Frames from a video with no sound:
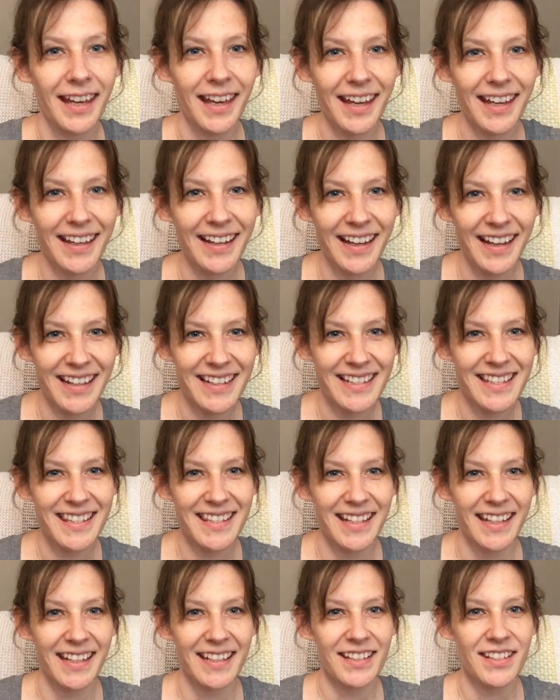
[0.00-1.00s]
Hey
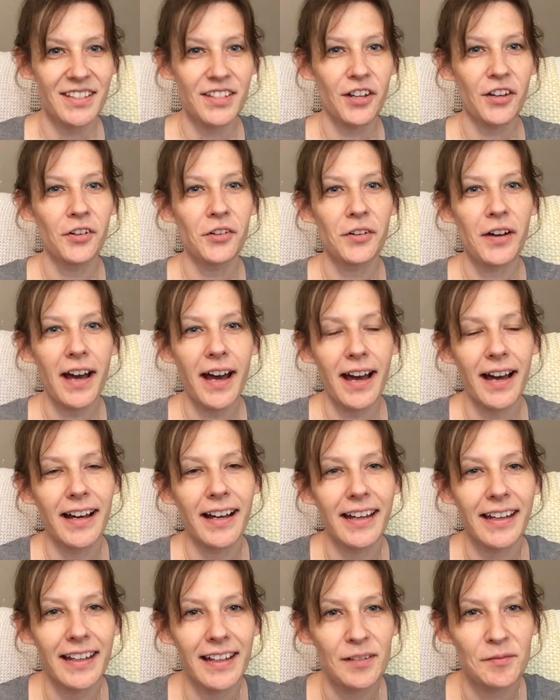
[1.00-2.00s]
guys, so
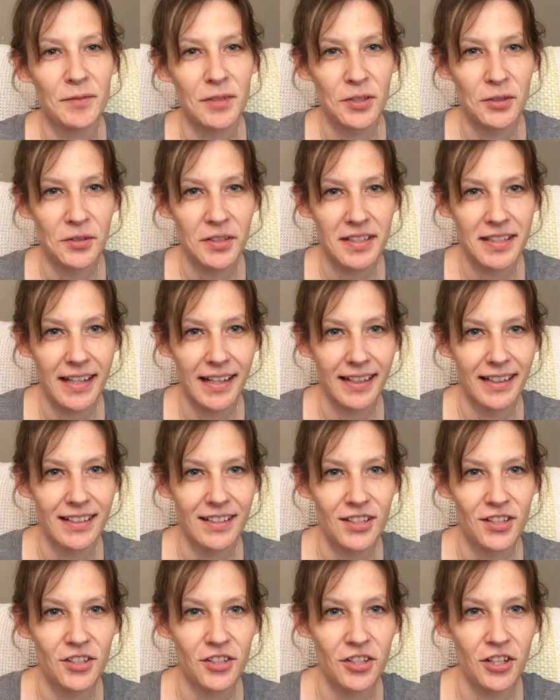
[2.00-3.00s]
I am so
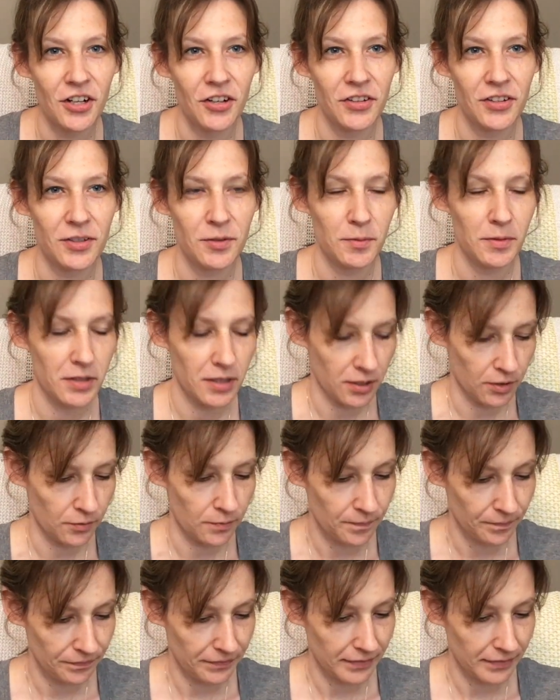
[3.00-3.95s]
excited to share this with you.